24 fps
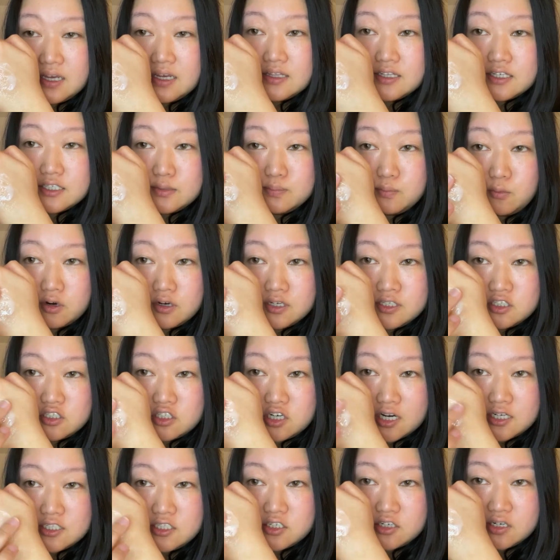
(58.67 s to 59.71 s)
This
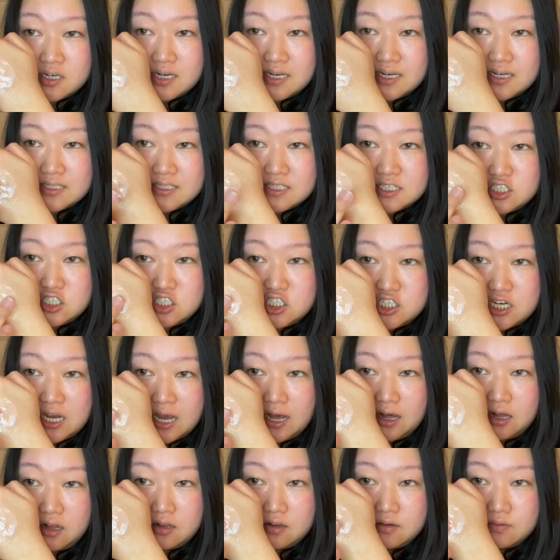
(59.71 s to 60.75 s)
moisturizer is a
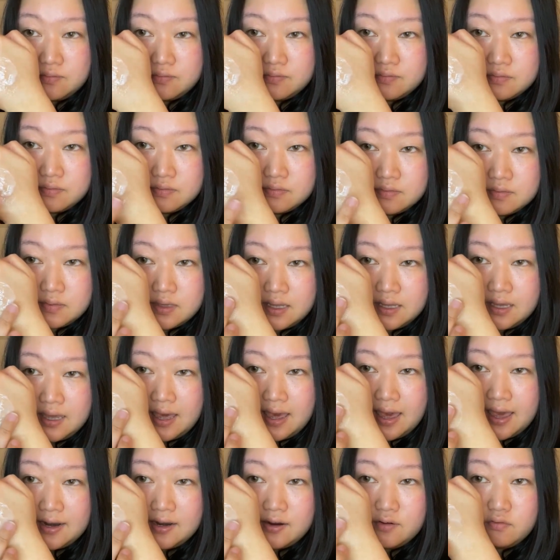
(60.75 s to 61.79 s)
gel,
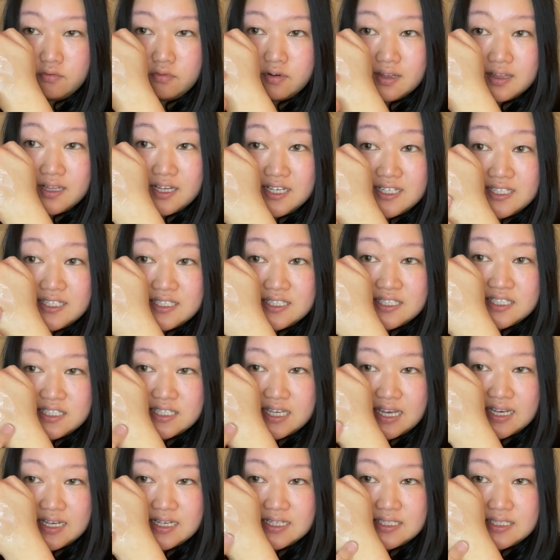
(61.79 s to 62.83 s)
and it really
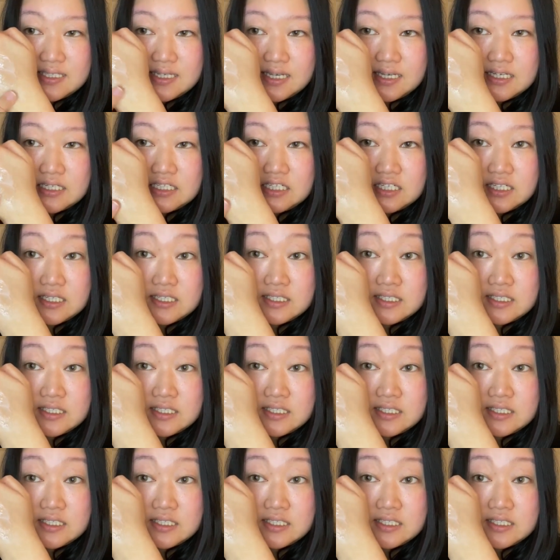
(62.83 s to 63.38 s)
sinks into the